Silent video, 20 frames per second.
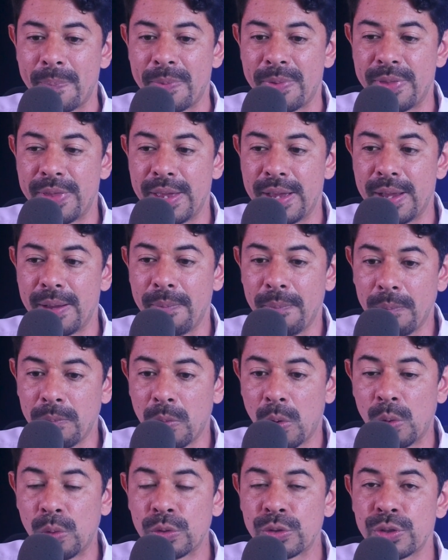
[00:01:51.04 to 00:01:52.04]
the
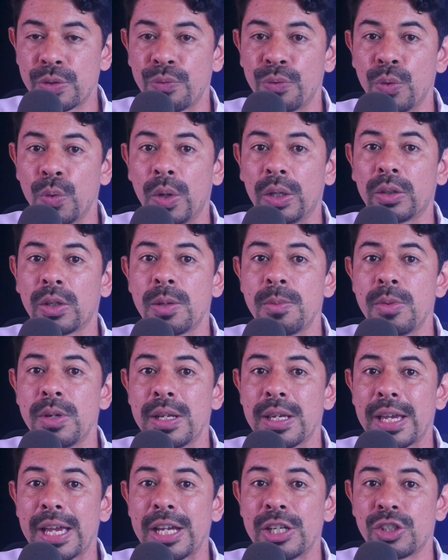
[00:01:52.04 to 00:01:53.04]
most fluid
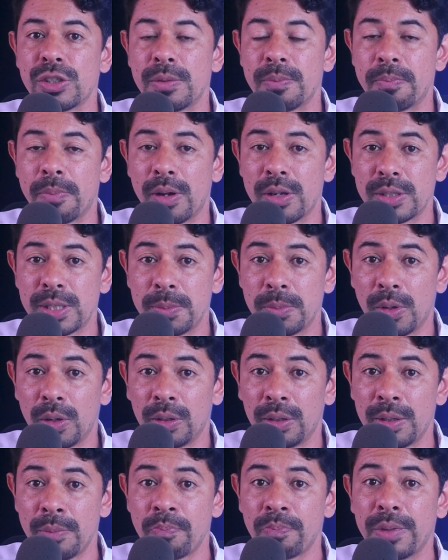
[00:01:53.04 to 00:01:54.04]
communication
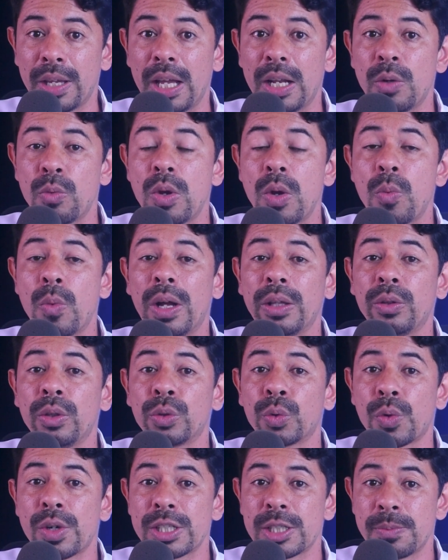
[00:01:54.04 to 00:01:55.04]
possible and we want
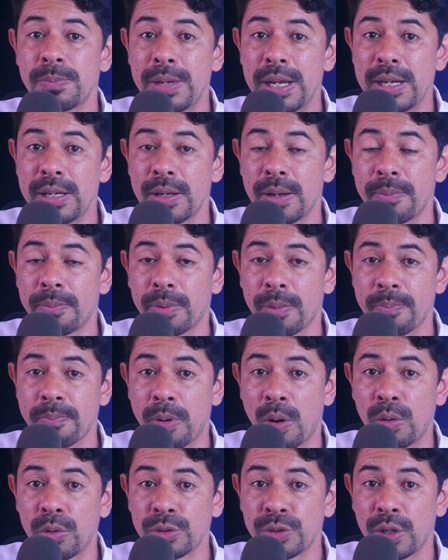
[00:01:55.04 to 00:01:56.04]
to transmit
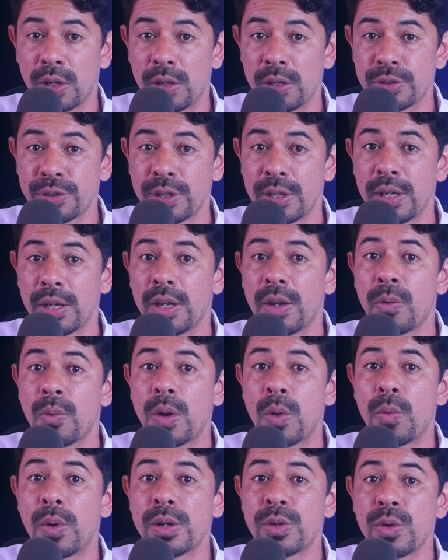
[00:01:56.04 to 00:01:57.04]
proposals,
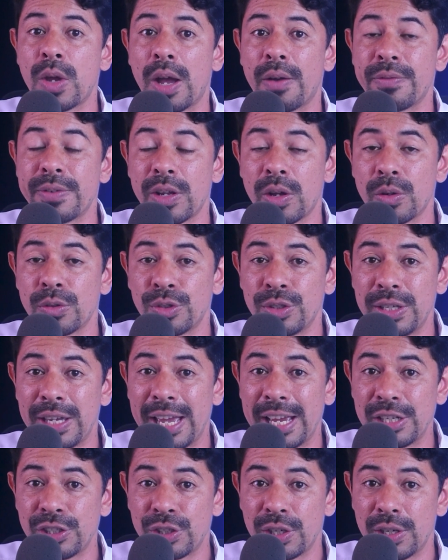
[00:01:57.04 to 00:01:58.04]
we want to have
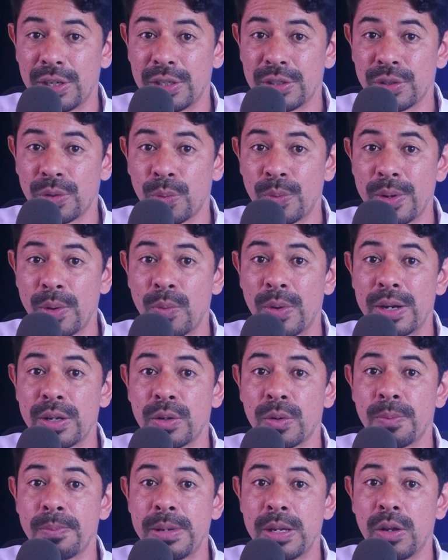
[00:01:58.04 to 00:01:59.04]
negotiations, we
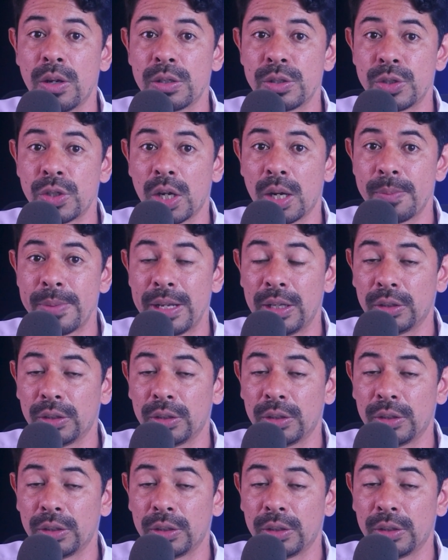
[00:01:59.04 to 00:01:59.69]
want to be on job